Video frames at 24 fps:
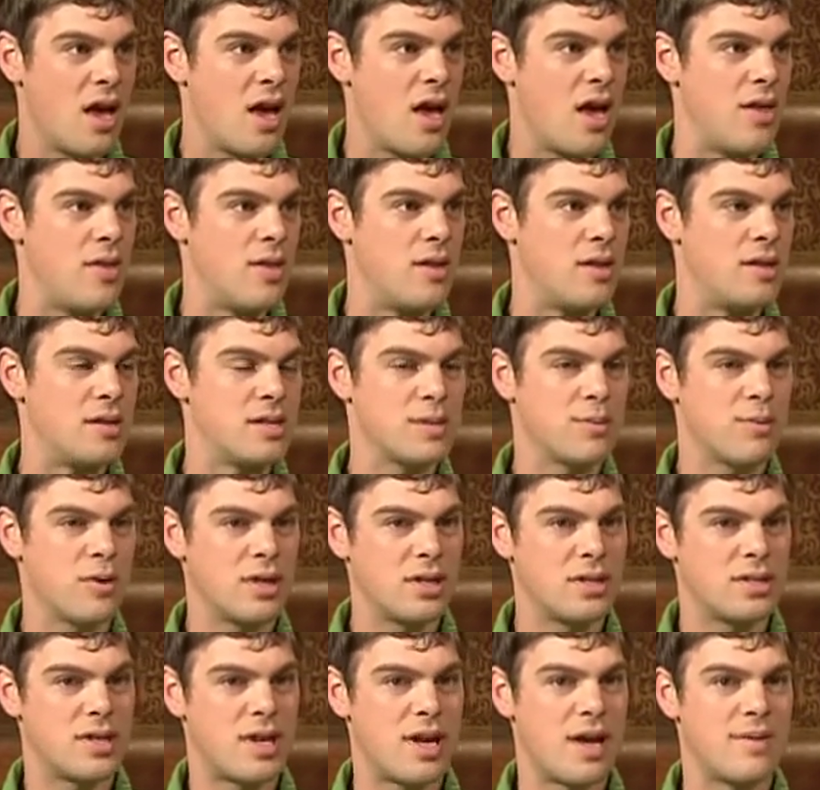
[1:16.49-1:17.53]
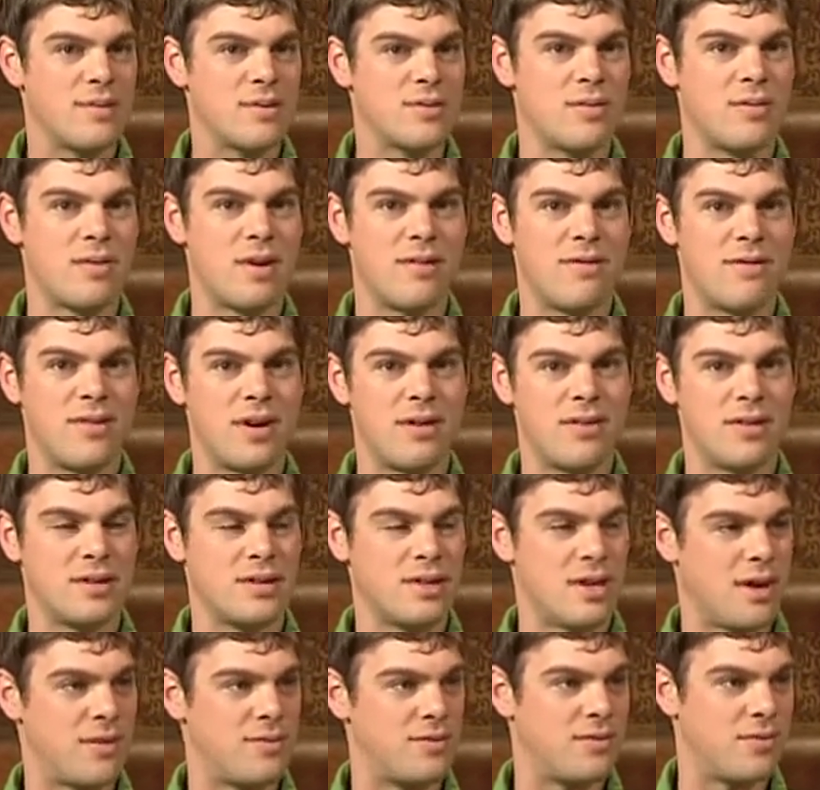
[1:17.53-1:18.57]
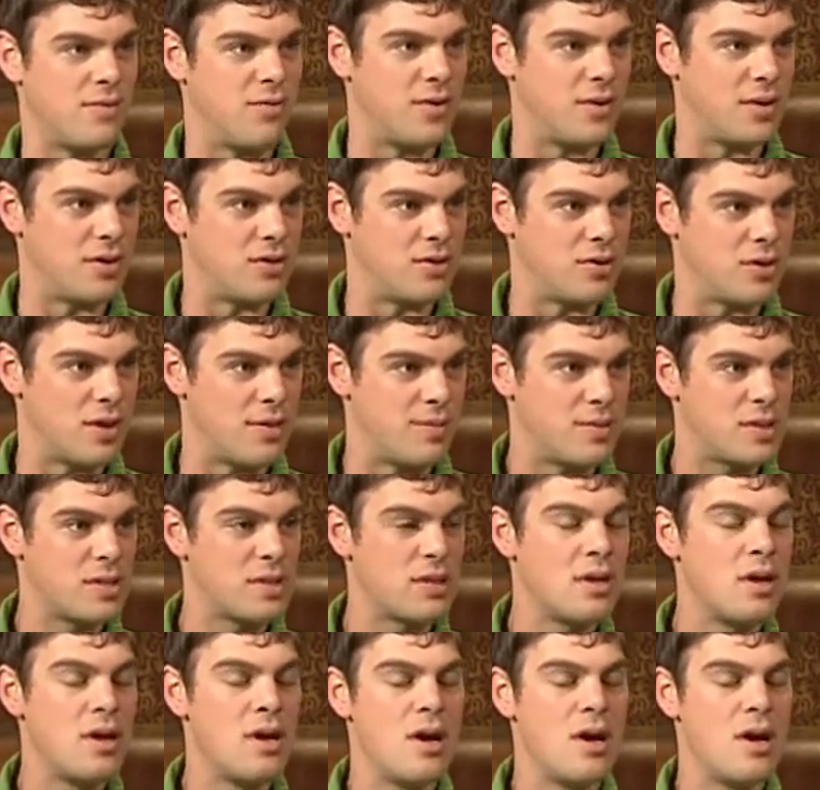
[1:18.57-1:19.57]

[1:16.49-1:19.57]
And then the springtime is one of my favorite times for field trips